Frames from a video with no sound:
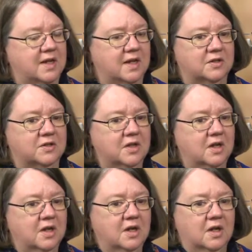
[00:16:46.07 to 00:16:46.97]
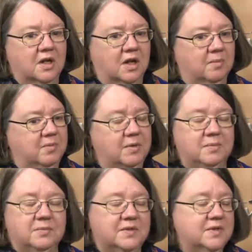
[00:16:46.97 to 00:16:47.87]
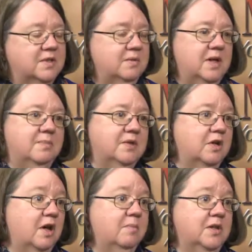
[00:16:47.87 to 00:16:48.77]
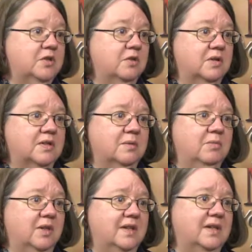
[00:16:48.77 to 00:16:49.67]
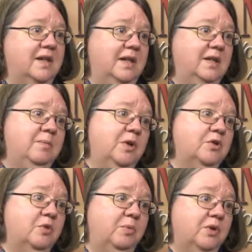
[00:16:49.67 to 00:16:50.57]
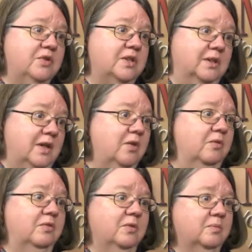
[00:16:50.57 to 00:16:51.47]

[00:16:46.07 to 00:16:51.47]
And sometimes the comments are as simple as, I need Meals on Wheels to live.